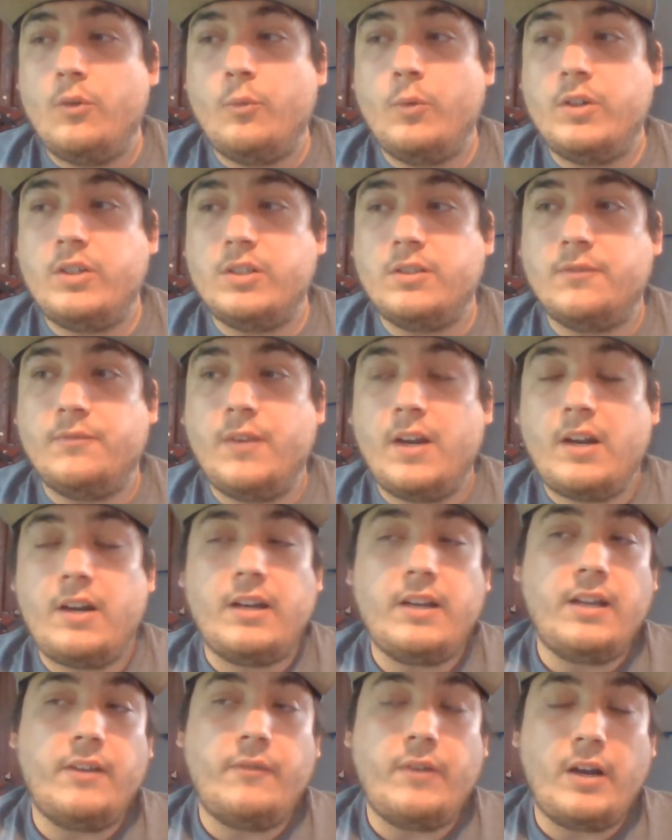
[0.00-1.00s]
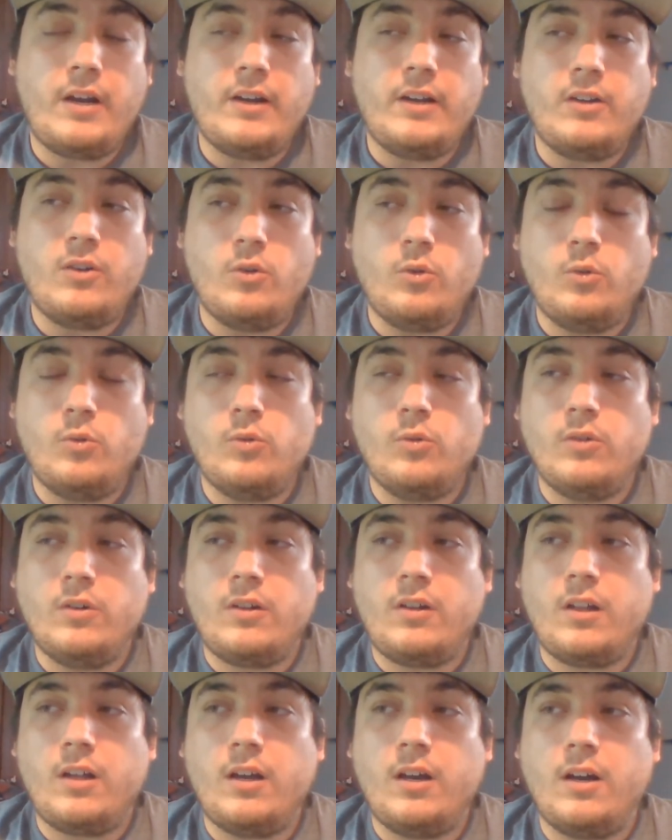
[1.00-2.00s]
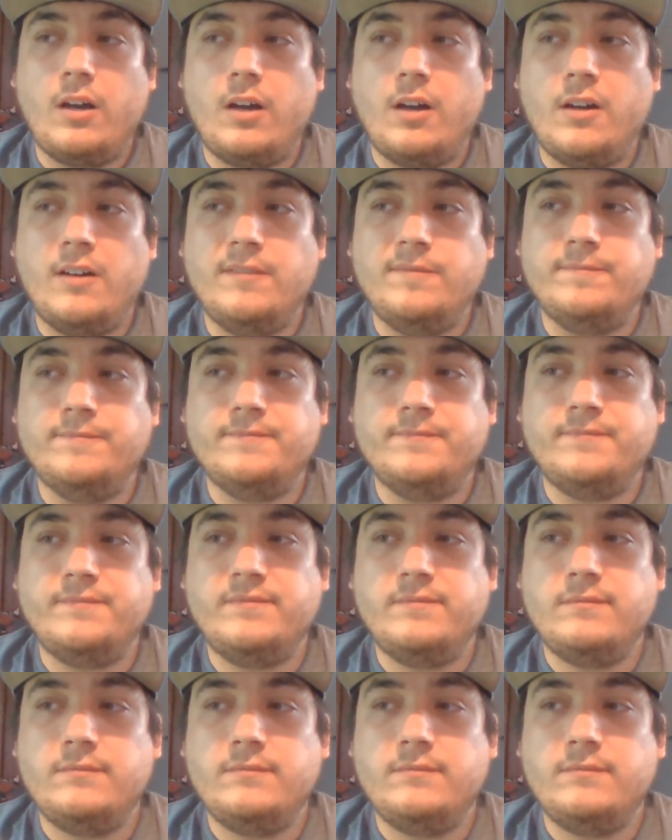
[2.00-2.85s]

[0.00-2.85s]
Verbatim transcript: which is very, very cool. Um,